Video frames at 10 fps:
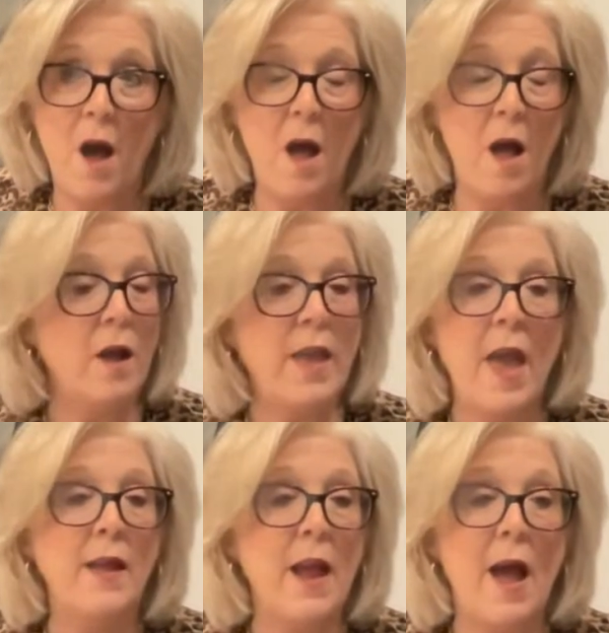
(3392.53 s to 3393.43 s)

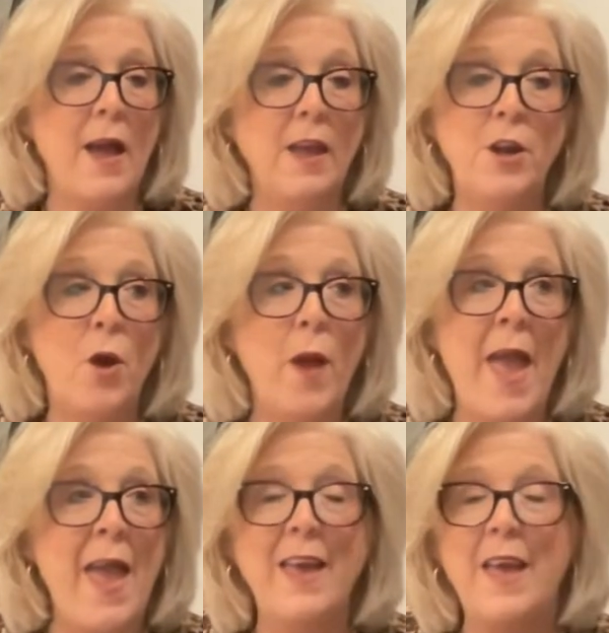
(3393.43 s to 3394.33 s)
again,
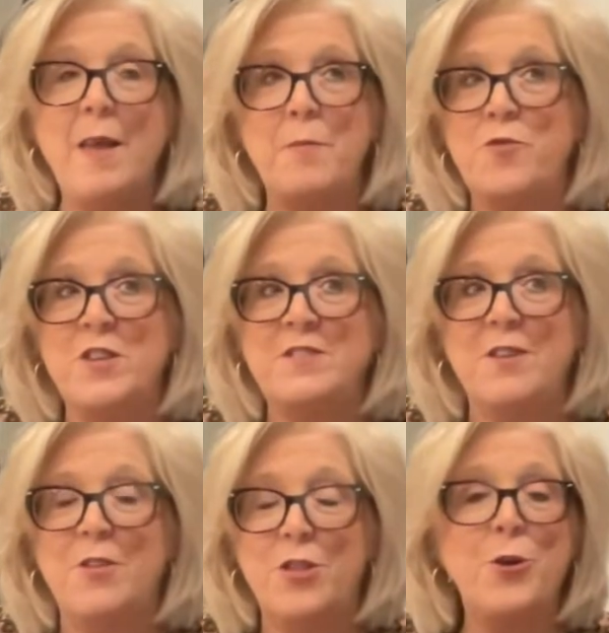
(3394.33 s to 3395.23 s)
just
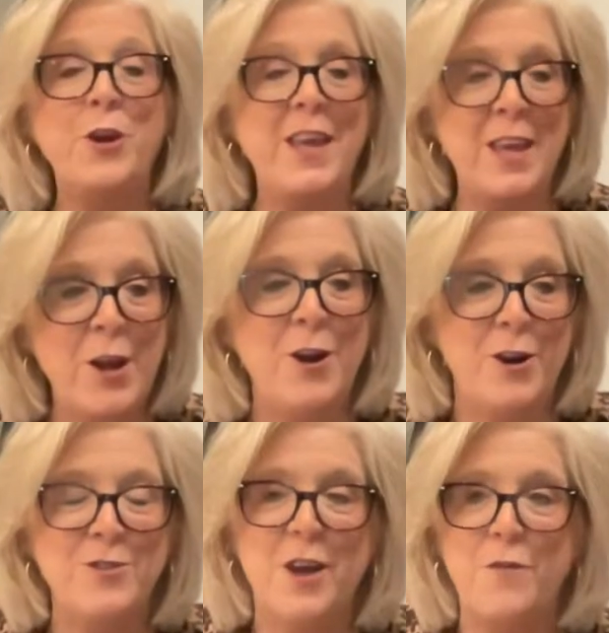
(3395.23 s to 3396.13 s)
30
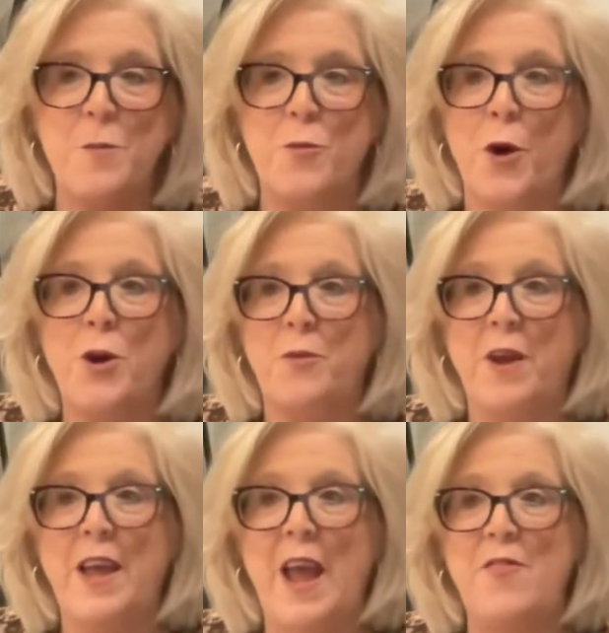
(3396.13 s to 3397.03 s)
years of
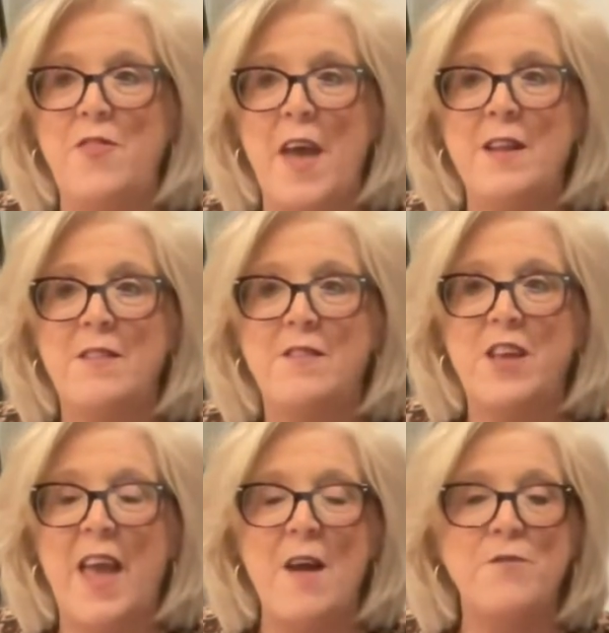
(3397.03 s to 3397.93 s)
embroidery, and then to
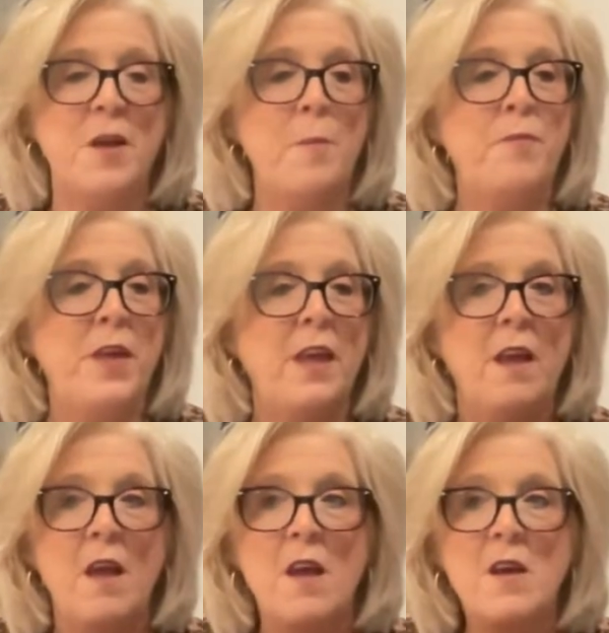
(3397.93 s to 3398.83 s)
have something
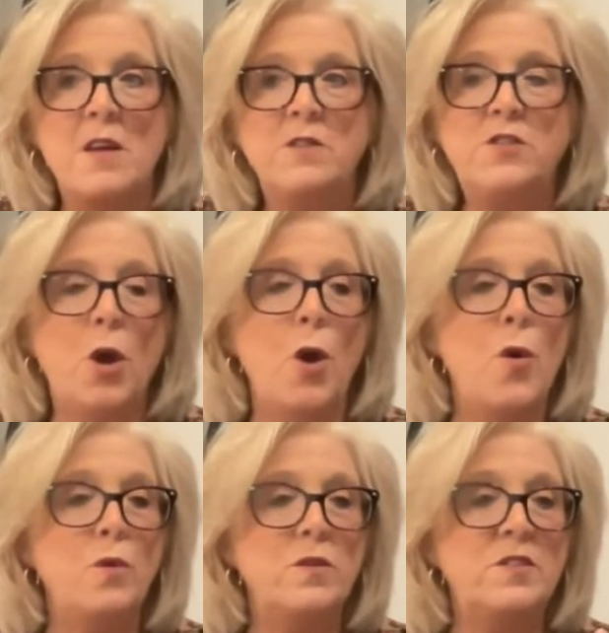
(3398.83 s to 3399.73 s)

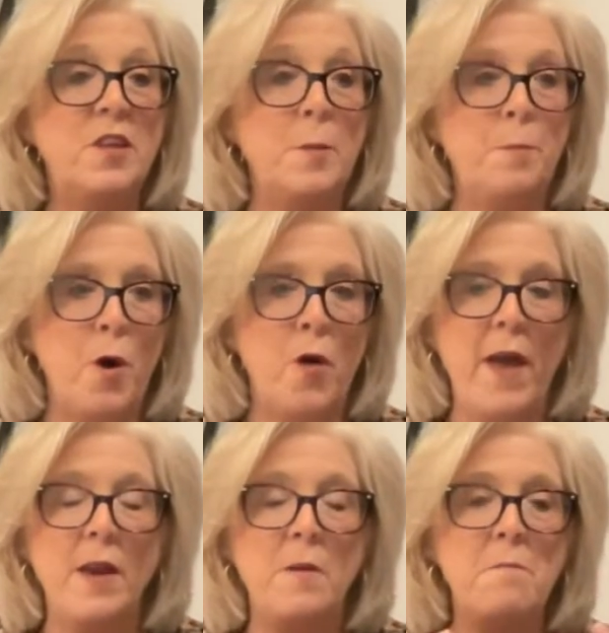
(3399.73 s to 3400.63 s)
so simple
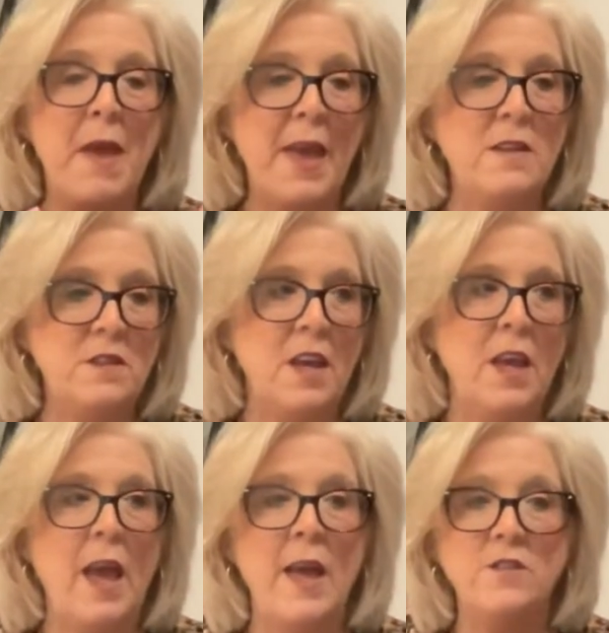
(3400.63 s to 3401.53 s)
and
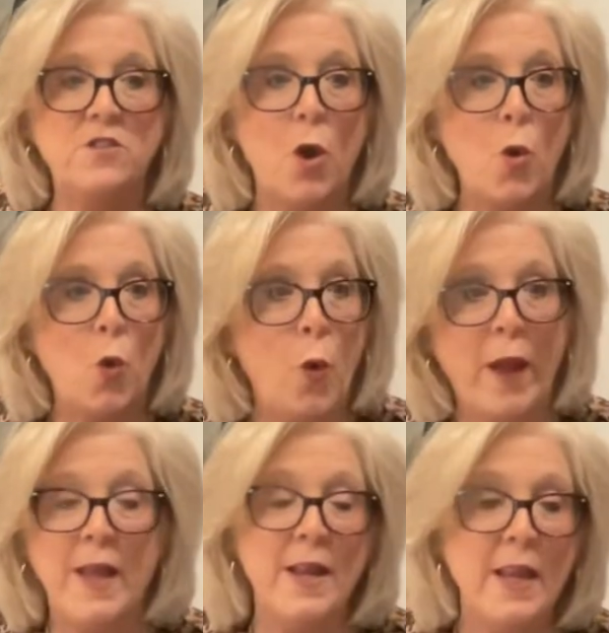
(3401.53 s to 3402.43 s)
amazing and so
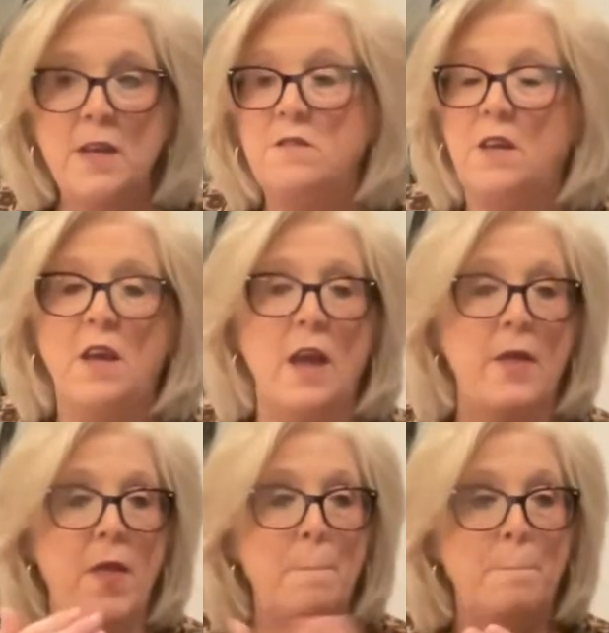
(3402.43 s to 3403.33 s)
quick and easy,
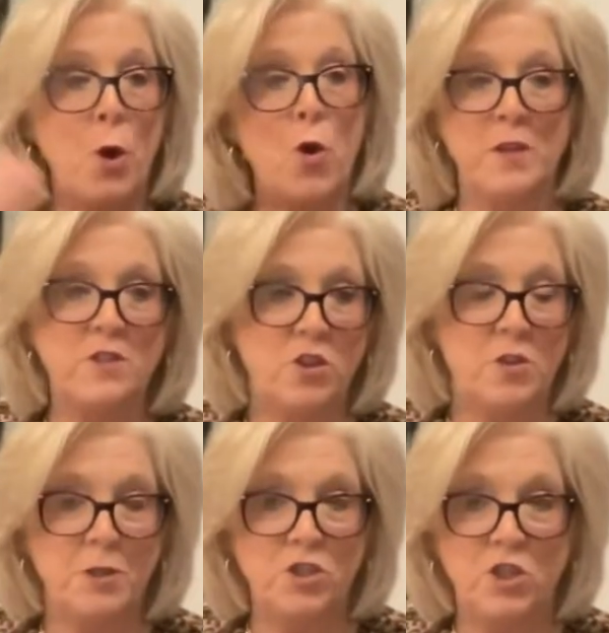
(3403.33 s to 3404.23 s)
and then boom, it's to
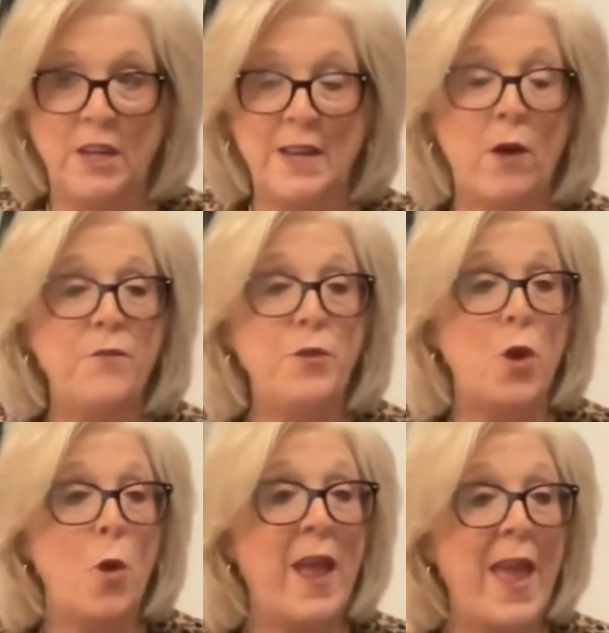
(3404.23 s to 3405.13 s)
the machine. Now, if you
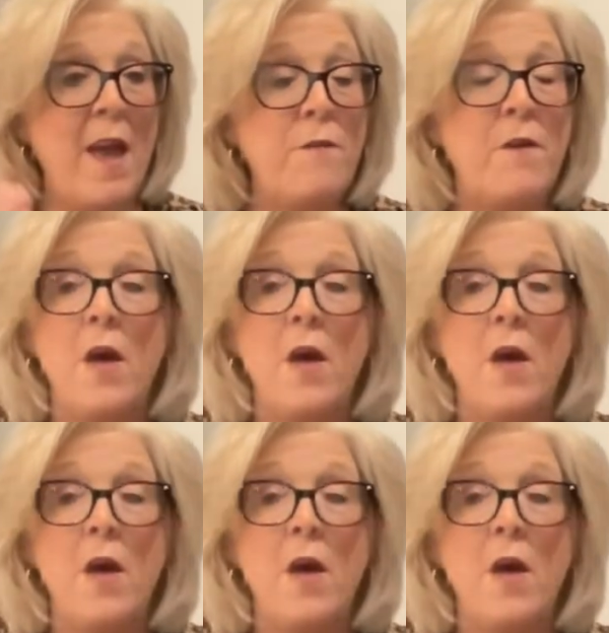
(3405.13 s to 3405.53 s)
don't have